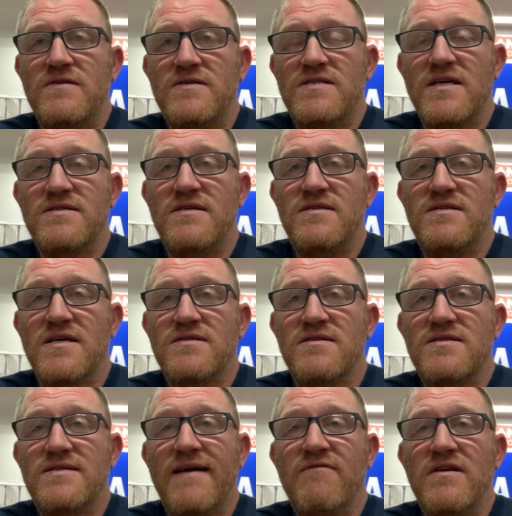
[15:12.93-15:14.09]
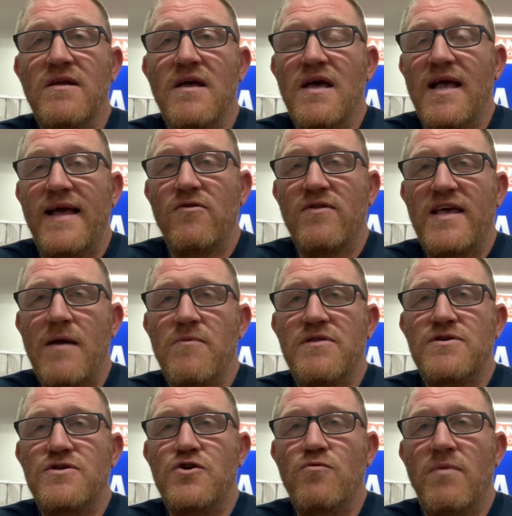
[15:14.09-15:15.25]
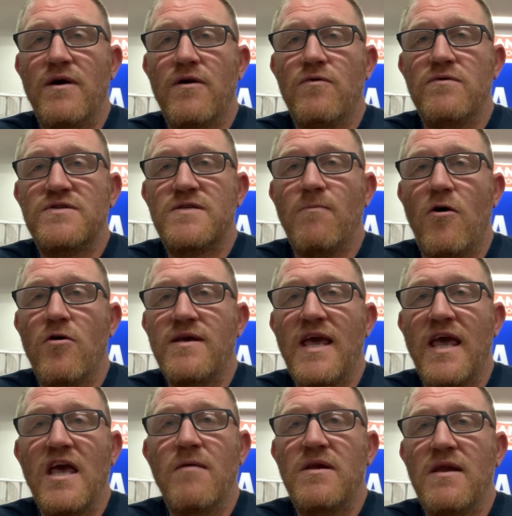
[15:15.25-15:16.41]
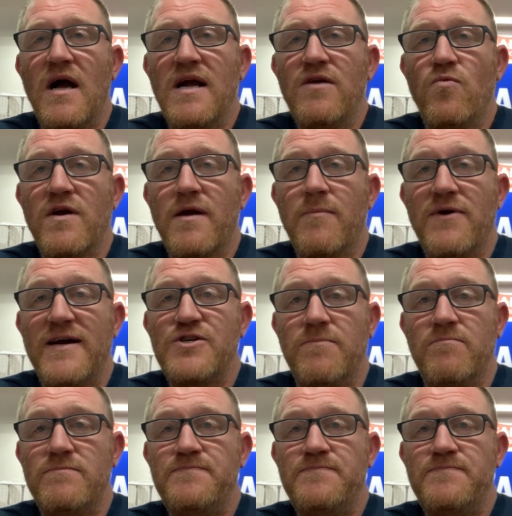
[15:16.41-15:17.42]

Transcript: 66 and 7, it only came with a 2-barrel smog cam and 9-to-1 compression.